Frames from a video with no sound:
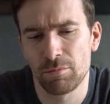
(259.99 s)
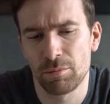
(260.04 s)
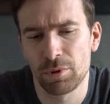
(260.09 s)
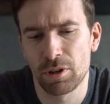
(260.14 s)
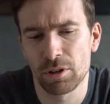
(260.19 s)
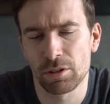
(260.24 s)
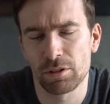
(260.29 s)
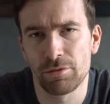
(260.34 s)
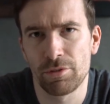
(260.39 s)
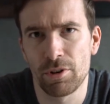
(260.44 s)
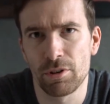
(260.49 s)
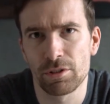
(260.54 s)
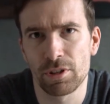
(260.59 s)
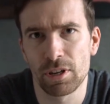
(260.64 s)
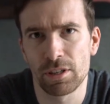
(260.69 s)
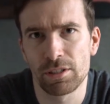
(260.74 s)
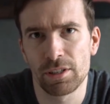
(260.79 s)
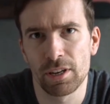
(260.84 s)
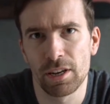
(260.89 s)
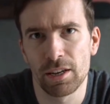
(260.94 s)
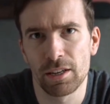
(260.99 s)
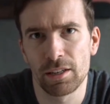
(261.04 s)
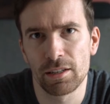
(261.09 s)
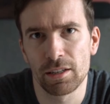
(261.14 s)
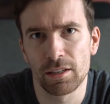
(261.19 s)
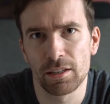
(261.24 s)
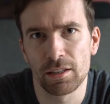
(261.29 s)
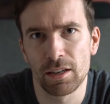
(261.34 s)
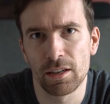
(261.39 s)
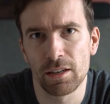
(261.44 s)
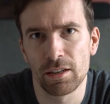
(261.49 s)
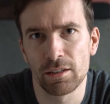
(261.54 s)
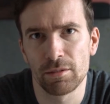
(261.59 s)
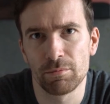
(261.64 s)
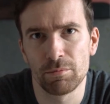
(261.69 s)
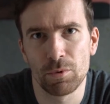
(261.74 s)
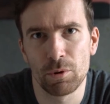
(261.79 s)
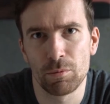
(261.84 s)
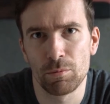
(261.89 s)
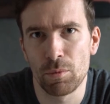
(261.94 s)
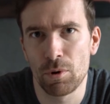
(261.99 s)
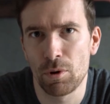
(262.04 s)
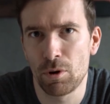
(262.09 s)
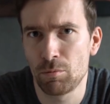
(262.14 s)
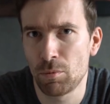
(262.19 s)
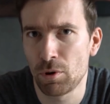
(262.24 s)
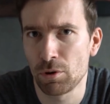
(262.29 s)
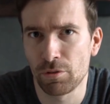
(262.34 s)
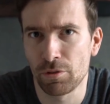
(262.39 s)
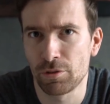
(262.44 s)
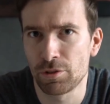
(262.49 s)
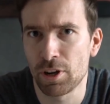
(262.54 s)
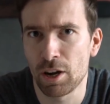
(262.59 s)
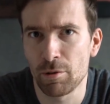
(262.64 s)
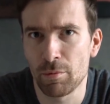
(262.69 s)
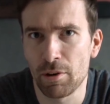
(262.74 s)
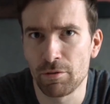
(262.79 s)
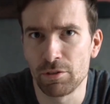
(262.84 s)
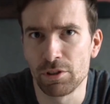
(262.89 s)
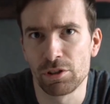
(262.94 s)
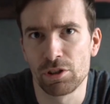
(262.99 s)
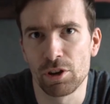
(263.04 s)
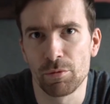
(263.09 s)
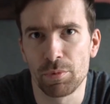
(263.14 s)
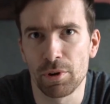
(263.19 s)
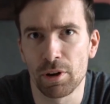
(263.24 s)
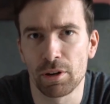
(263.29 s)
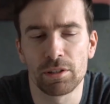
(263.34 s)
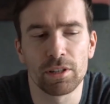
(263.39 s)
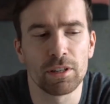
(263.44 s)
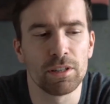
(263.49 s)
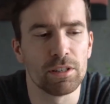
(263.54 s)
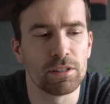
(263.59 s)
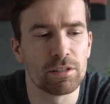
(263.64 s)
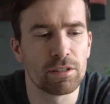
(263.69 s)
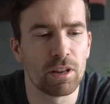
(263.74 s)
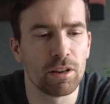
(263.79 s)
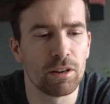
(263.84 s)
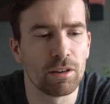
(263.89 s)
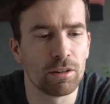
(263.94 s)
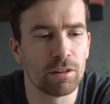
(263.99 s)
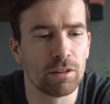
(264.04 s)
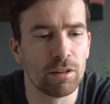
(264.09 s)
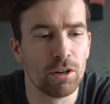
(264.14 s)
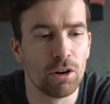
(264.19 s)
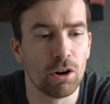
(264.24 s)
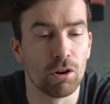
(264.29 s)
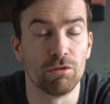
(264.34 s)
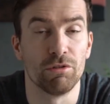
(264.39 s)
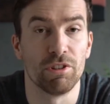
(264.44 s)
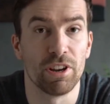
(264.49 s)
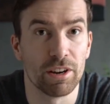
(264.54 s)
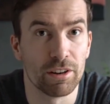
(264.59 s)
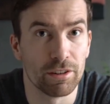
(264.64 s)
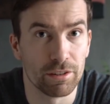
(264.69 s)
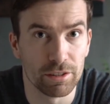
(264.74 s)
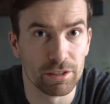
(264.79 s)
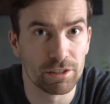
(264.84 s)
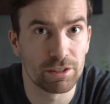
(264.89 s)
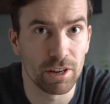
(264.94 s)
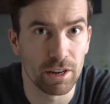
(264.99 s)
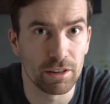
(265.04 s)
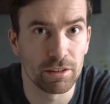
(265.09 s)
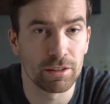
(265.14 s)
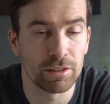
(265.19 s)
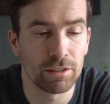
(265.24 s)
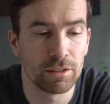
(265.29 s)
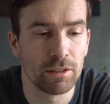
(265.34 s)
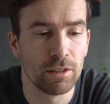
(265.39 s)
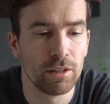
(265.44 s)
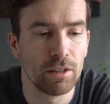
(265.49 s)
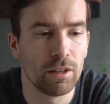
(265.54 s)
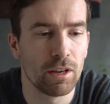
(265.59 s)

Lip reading: because the photos I take most of the time have the subject in the center or near the center